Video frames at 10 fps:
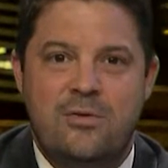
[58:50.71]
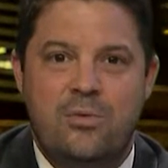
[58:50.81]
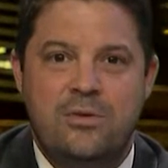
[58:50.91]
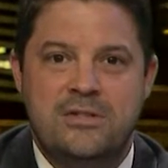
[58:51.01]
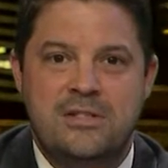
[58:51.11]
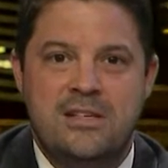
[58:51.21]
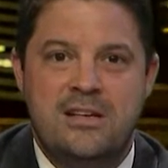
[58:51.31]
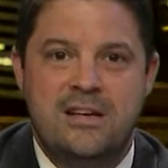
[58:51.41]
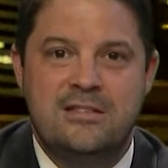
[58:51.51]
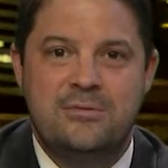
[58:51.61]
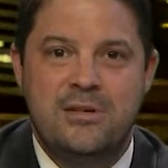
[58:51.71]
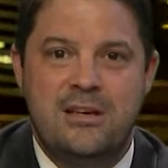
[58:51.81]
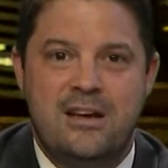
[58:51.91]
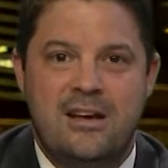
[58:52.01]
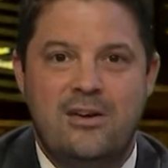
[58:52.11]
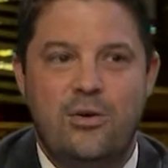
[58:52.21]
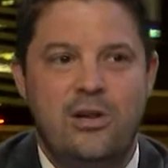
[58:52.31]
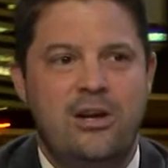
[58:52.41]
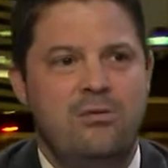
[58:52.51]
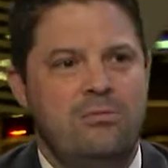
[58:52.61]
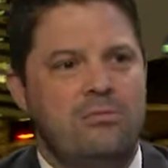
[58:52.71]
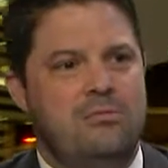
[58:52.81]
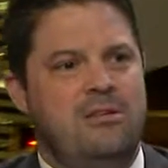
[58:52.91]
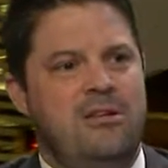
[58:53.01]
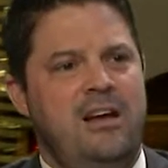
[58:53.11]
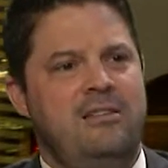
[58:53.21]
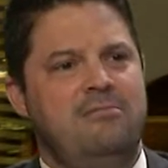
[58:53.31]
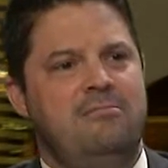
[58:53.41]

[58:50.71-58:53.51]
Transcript: We'll see you next week. Julio, good night.